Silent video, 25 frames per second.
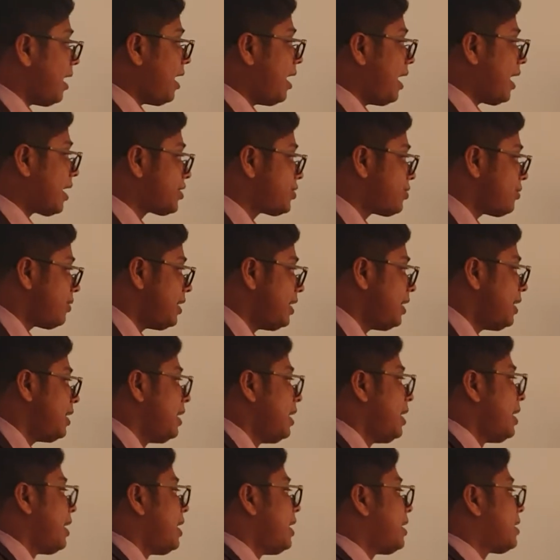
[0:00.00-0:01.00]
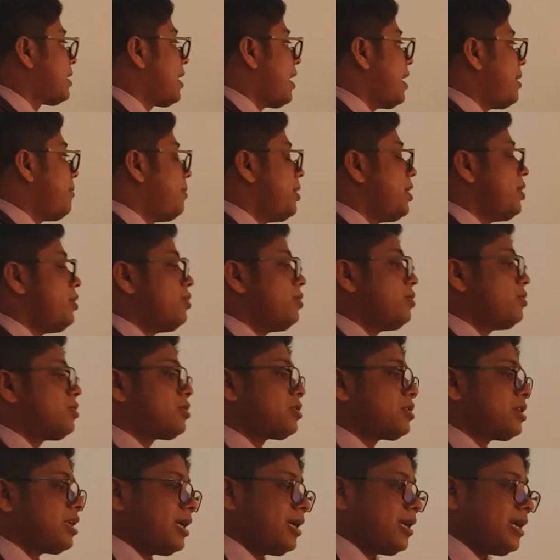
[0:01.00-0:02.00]
actually, it can be
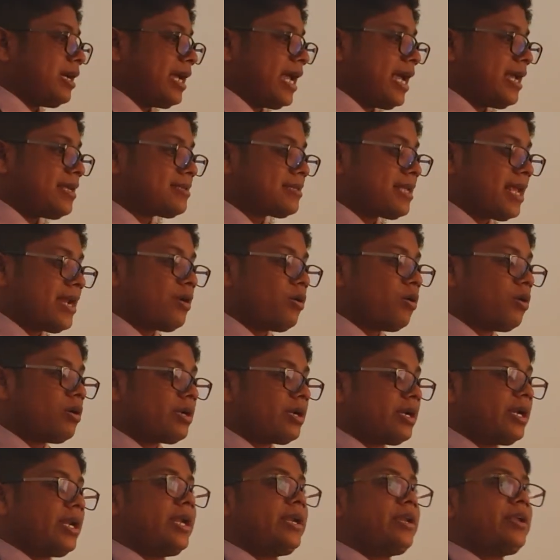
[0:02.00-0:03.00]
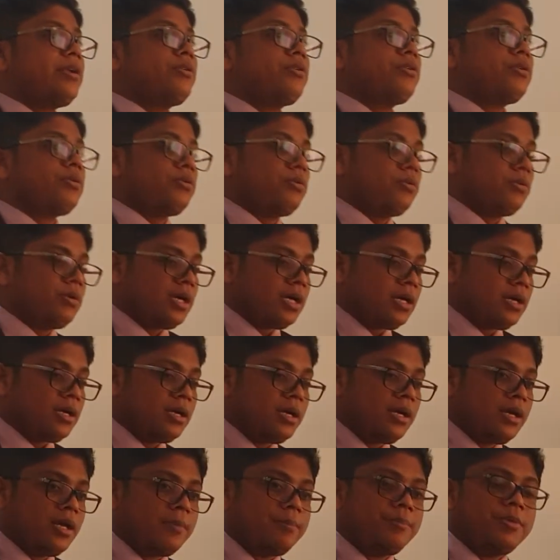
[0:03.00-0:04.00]
used as an alternative to
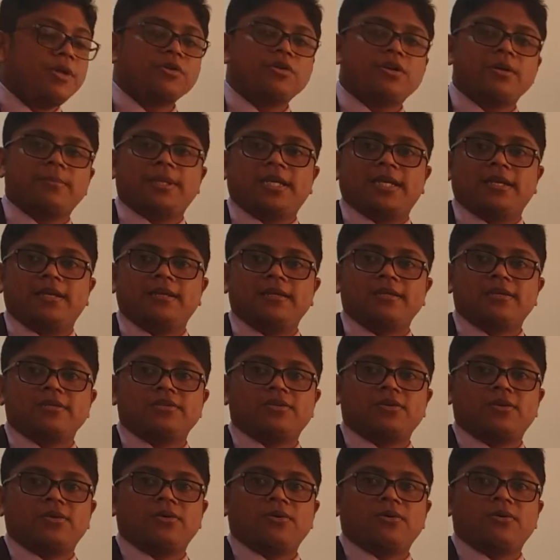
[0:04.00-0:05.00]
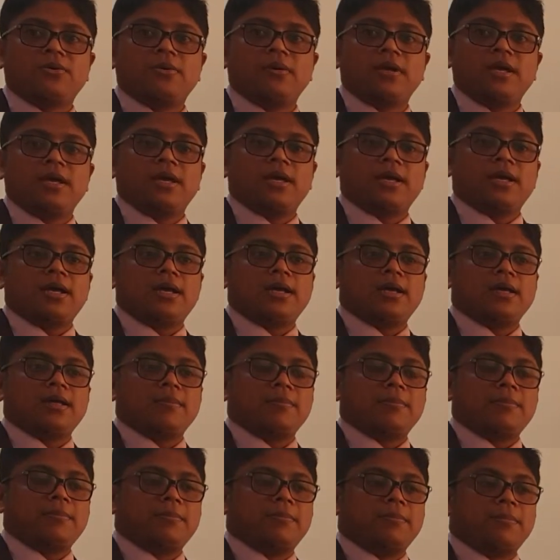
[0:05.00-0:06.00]
butane. So,
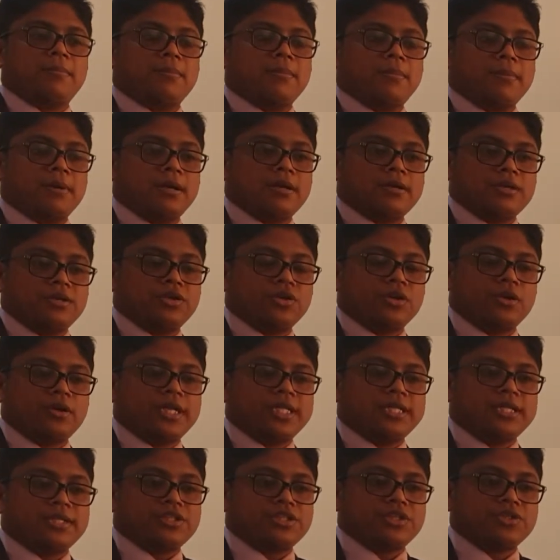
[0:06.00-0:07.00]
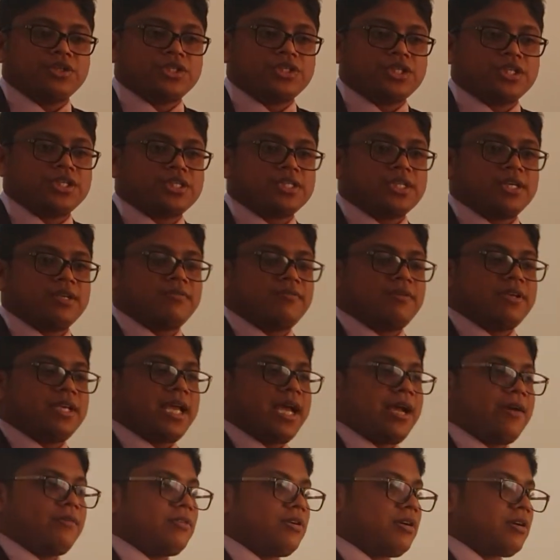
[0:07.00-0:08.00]
in the GCC, we
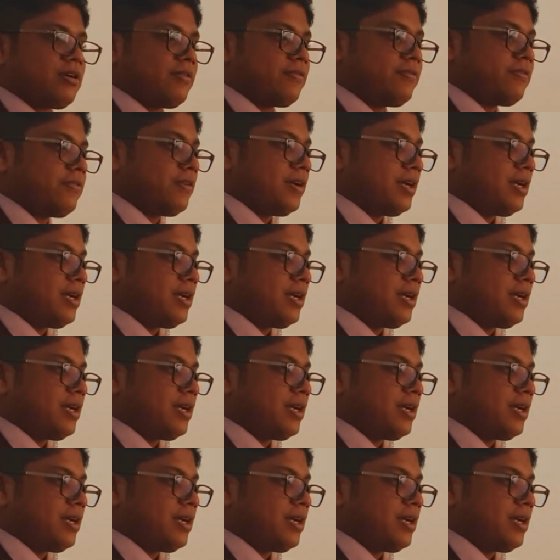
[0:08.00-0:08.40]
have a lot of